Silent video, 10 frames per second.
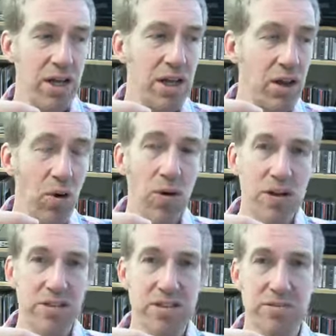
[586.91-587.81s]

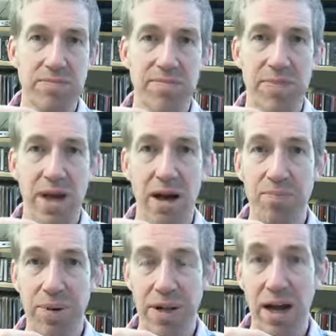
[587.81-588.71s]
laws
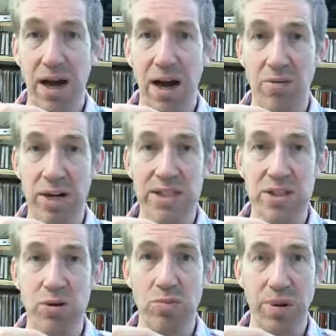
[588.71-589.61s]
are
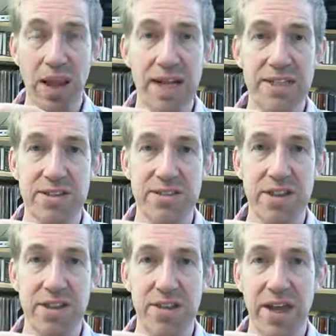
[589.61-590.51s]
written to apply to
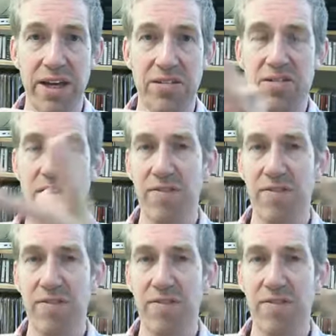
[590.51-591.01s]
certain things.